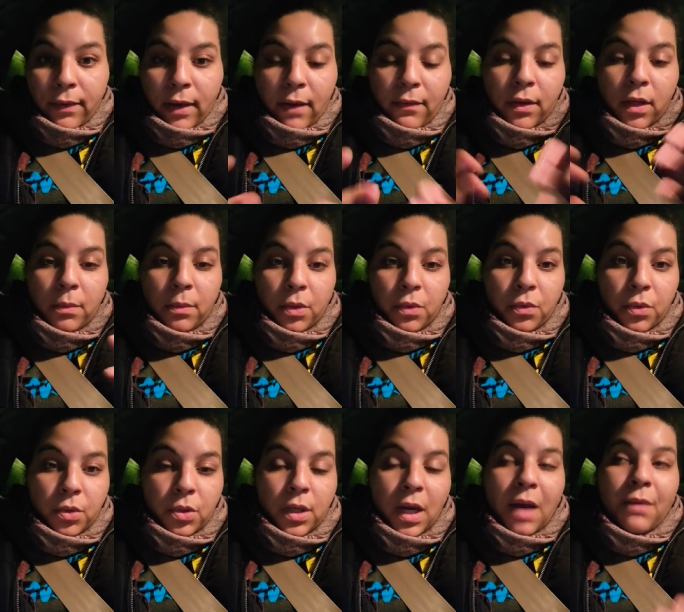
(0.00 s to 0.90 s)
having a
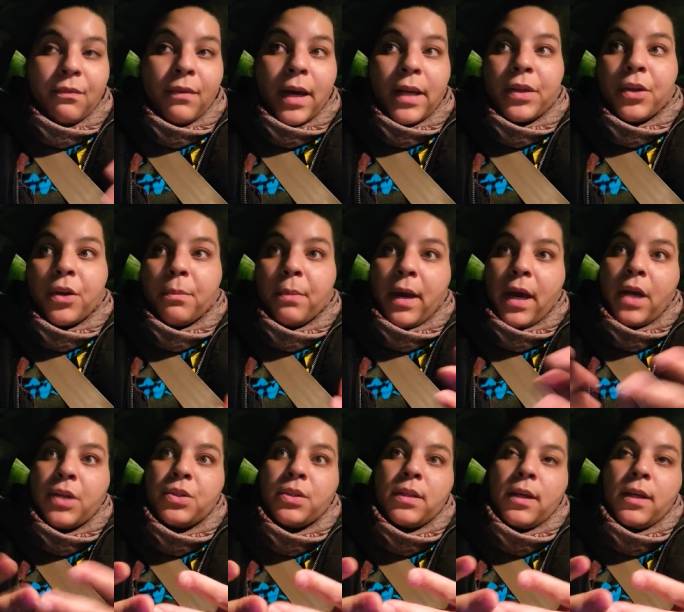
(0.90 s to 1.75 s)
beautiful job, finding your passion.